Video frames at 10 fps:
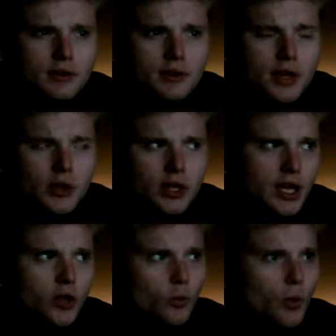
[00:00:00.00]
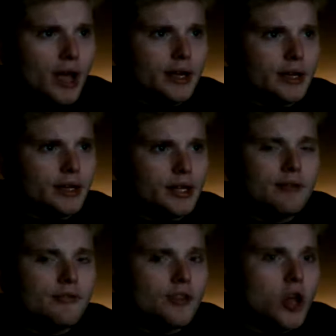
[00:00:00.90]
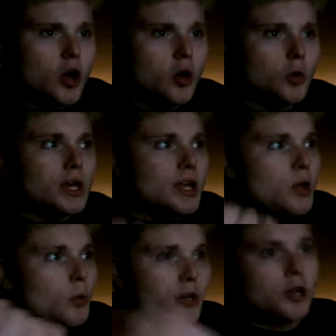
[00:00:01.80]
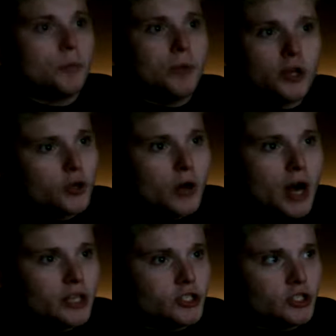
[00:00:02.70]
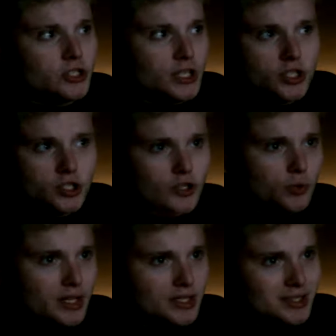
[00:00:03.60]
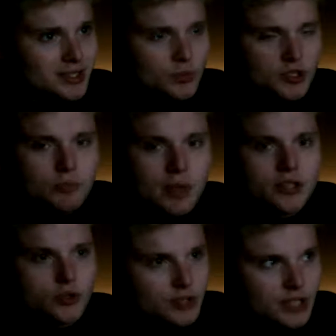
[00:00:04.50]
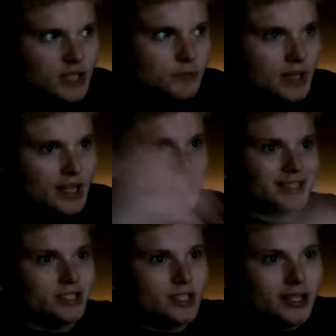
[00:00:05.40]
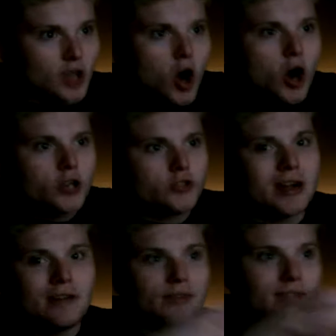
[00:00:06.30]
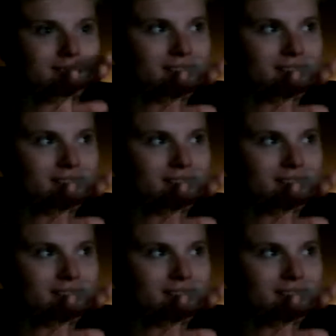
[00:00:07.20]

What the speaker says: in any way, even though when a computer crashes, it just erases it, which makes no sense because it's in the hard drive. It